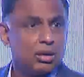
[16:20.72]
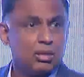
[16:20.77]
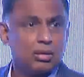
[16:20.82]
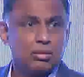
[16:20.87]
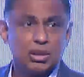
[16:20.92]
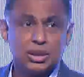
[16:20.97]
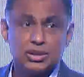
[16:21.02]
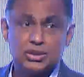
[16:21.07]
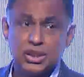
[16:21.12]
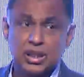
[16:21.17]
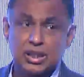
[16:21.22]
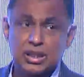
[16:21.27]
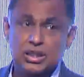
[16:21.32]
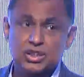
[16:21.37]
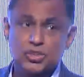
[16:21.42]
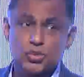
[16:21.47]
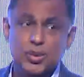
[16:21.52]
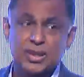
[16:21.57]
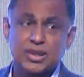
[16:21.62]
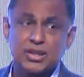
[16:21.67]
A
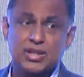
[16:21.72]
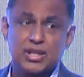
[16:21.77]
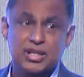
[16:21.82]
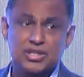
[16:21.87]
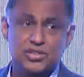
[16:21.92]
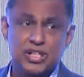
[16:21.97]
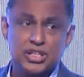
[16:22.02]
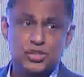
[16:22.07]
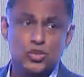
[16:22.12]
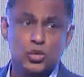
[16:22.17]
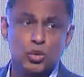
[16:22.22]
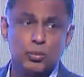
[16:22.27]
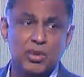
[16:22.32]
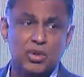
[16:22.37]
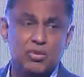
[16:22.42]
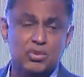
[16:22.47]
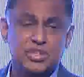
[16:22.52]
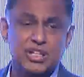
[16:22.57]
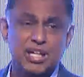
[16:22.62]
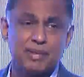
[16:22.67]
journalist who had criticized Uber
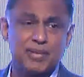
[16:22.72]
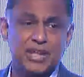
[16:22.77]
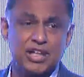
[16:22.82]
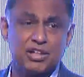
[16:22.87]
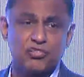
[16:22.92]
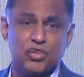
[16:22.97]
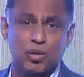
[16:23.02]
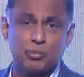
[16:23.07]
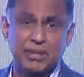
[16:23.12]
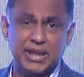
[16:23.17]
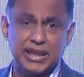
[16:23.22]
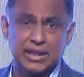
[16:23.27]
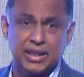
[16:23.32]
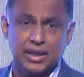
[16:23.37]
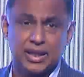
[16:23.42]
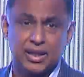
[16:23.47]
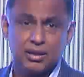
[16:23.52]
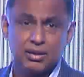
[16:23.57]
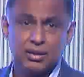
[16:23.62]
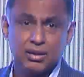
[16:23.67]
was coming in for a
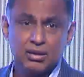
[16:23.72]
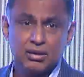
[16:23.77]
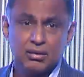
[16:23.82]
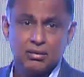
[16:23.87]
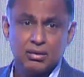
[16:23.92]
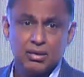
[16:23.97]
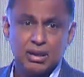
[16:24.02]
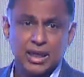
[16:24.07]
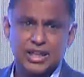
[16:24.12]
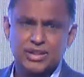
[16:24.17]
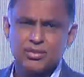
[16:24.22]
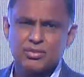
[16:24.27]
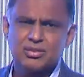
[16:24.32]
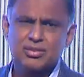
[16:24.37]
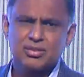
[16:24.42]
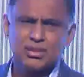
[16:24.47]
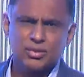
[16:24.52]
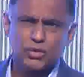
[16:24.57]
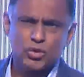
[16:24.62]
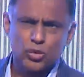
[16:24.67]
meeting, and
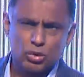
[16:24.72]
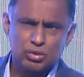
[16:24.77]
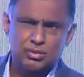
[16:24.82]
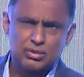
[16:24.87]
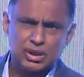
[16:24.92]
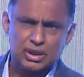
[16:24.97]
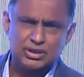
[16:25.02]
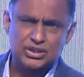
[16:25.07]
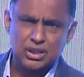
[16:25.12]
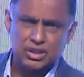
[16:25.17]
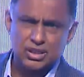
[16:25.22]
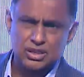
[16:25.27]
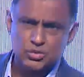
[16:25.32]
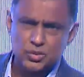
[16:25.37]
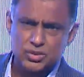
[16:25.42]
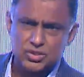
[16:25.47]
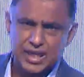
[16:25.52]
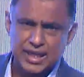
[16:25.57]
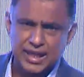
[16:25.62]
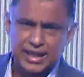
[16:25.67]
the journalist
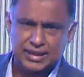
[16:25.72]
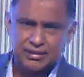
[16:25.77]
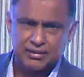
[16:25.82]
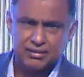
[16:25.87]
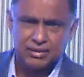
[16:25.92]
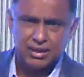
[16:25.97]
was late.